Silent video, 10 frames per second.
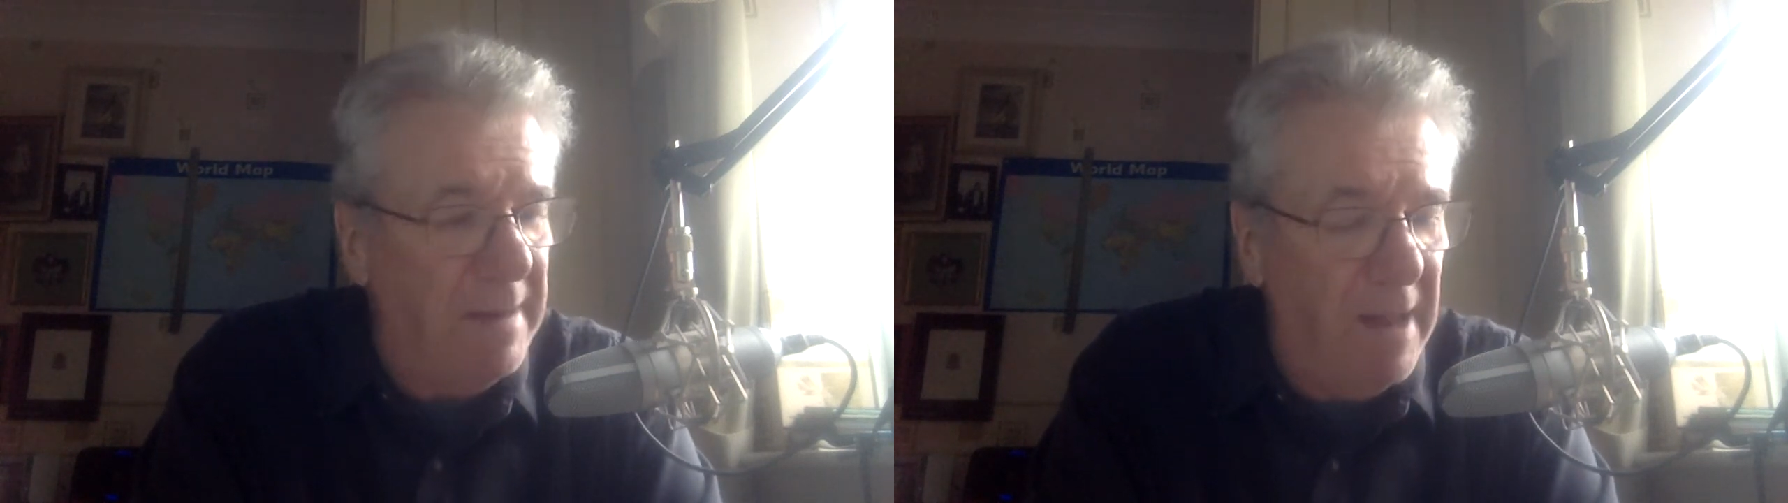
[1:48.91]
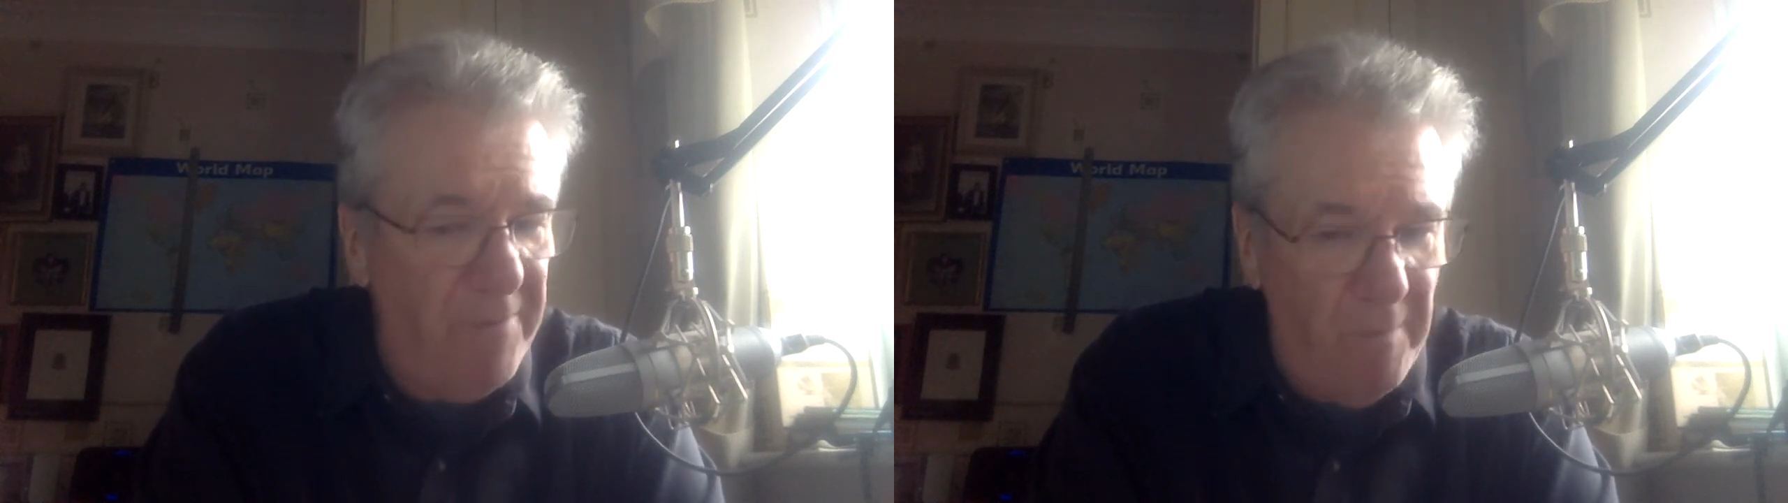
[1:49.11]

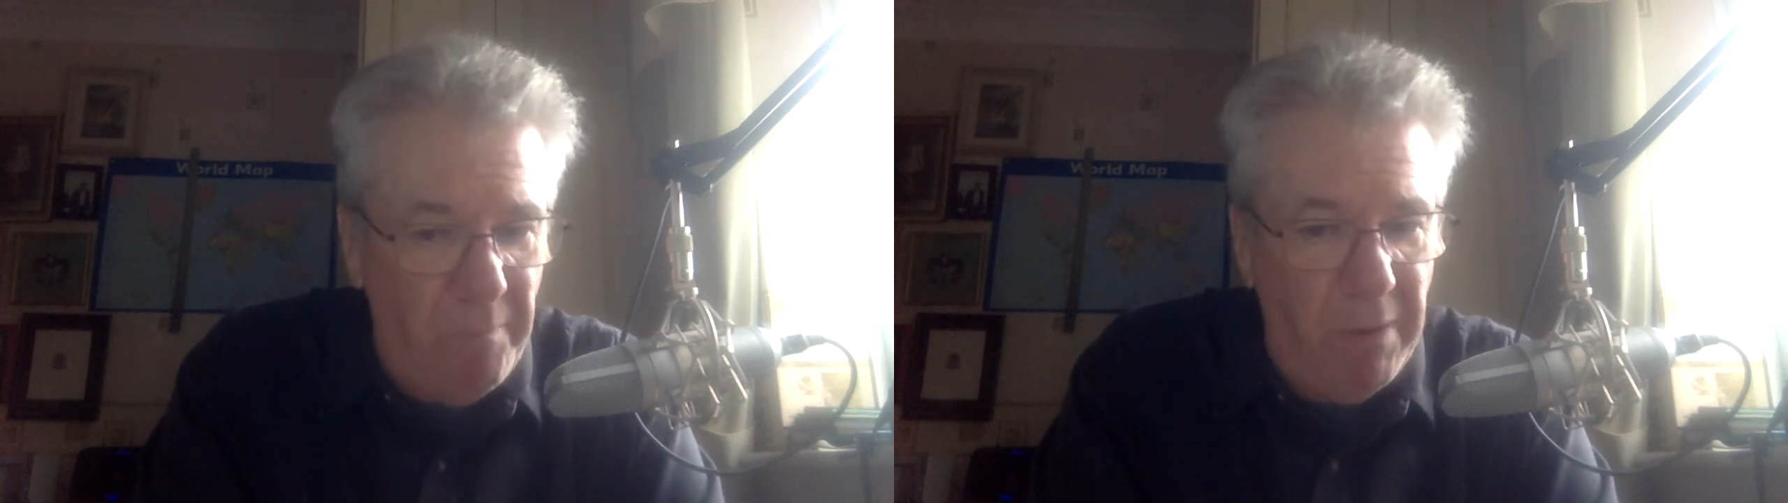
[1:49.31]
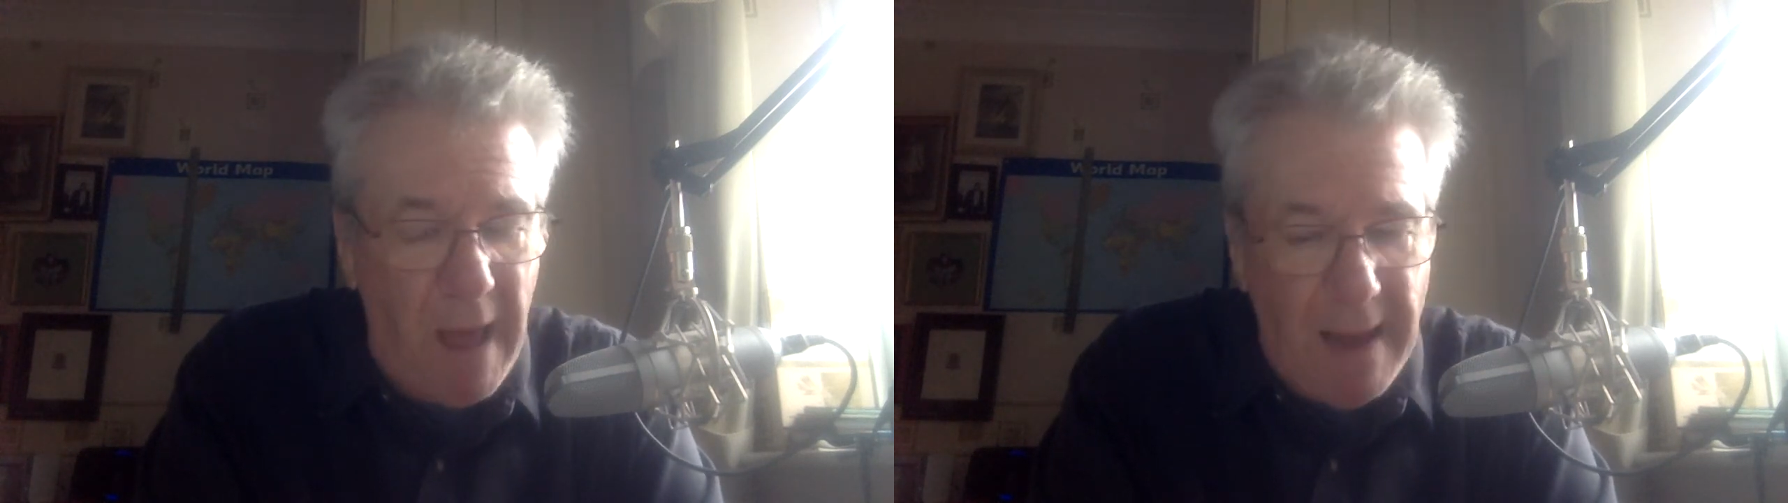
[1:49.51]
and even
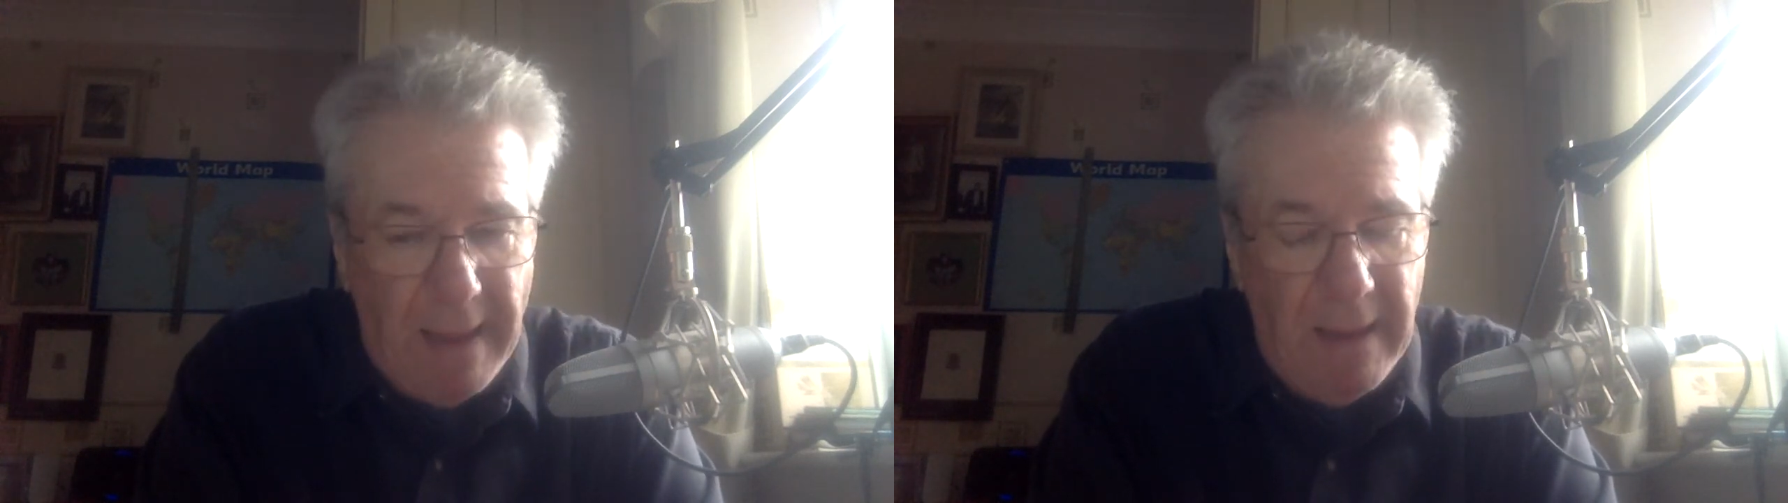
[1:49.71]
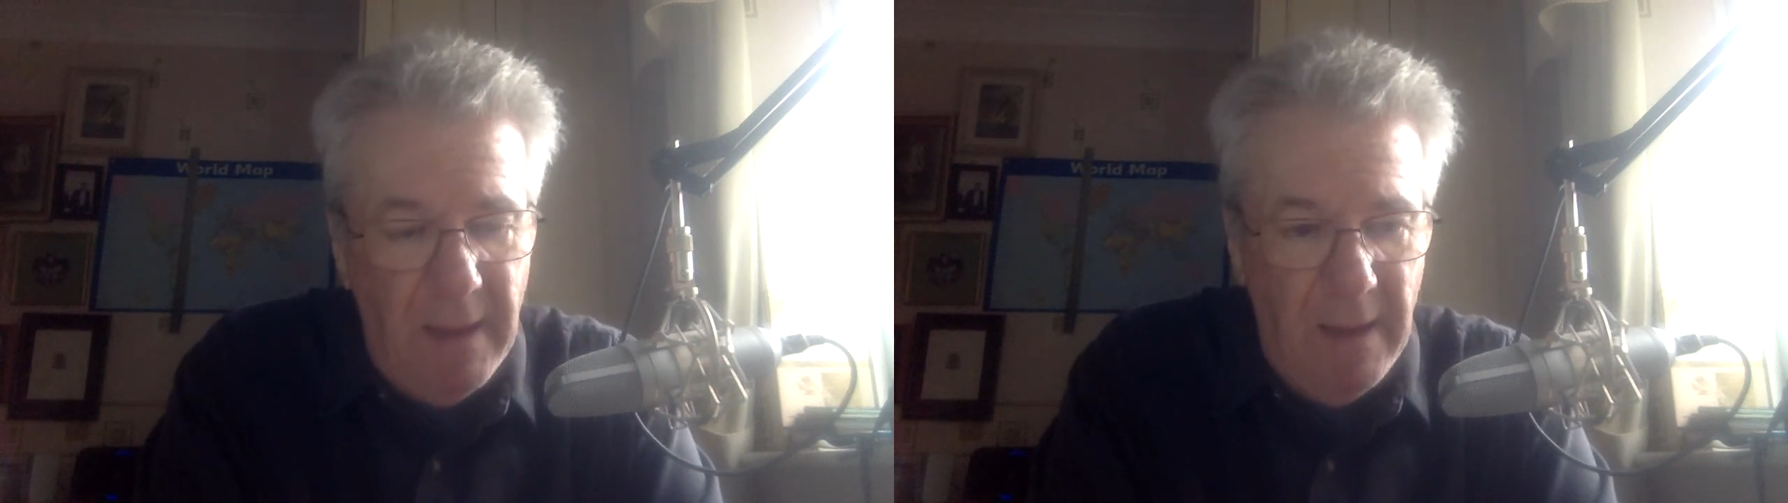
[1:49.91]

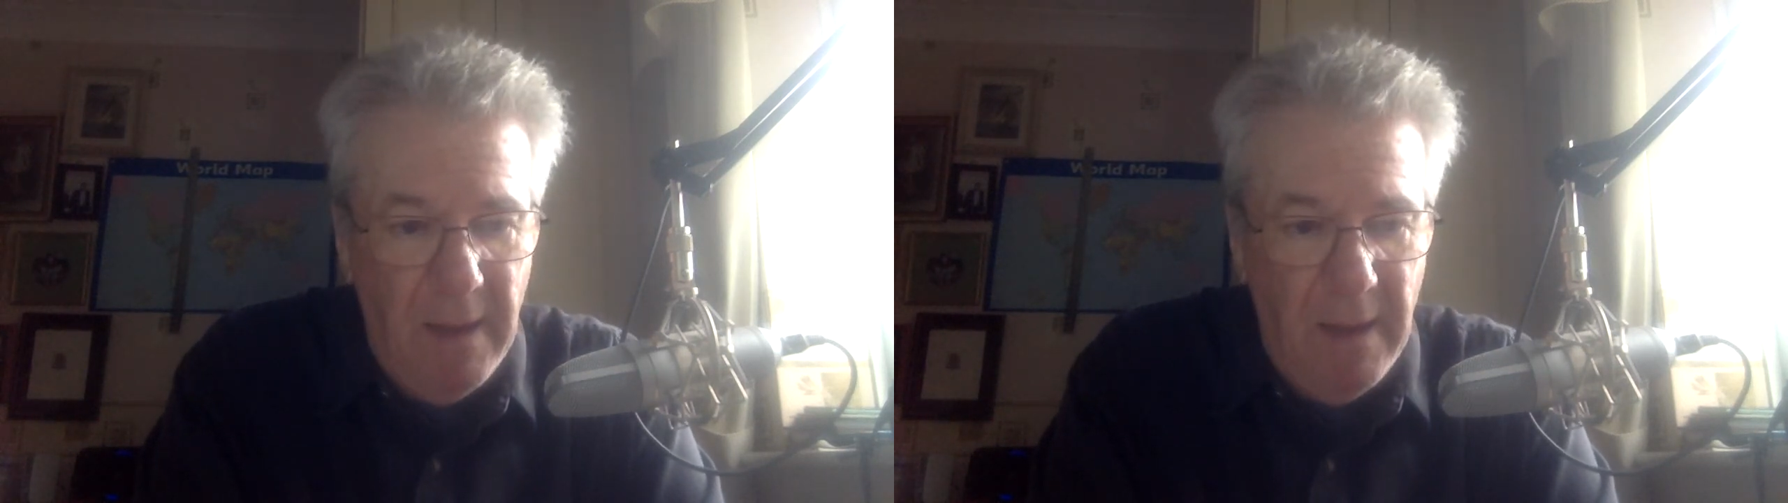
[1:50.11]
planning.